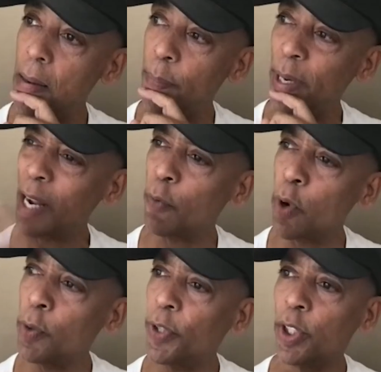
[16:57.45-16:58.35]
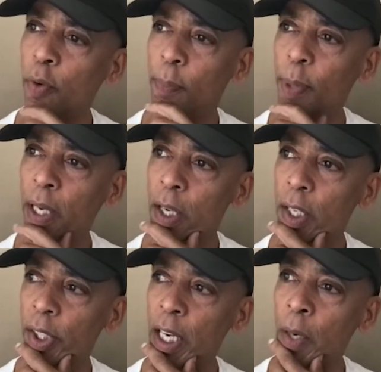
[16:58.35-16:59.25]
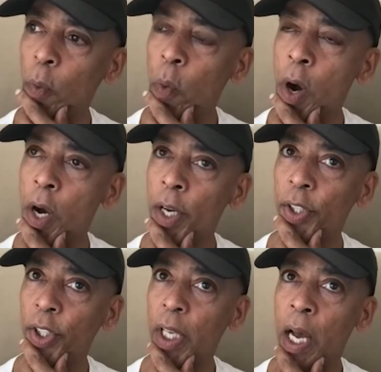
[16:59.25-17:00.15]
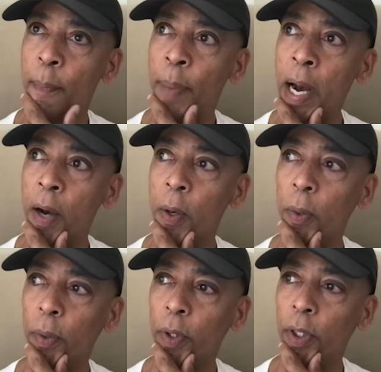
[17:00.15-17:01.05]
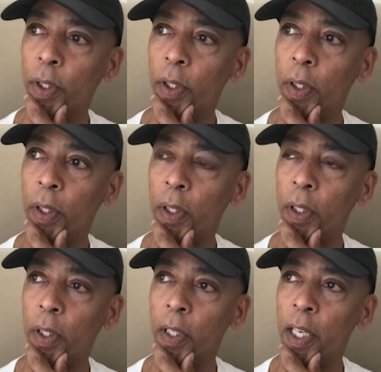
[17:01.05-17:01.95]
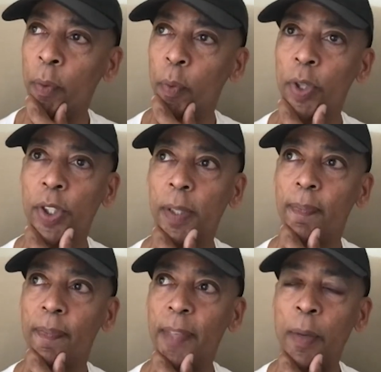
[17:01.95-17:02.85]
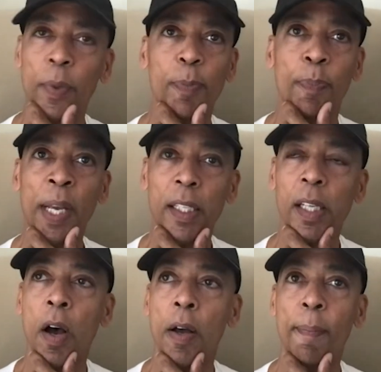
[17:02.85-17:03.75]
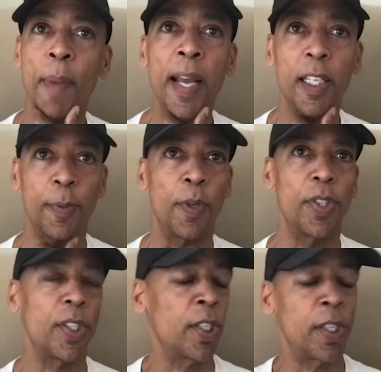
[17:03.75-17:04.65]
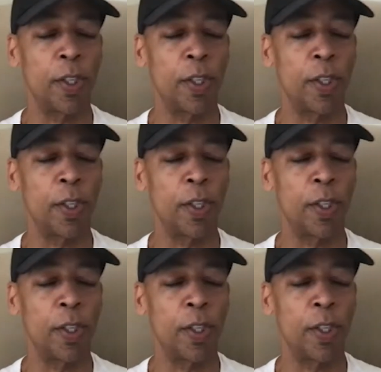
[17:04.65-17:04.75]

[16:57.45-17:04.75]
but I wrote the script because it was about it was it was based on my experiences as a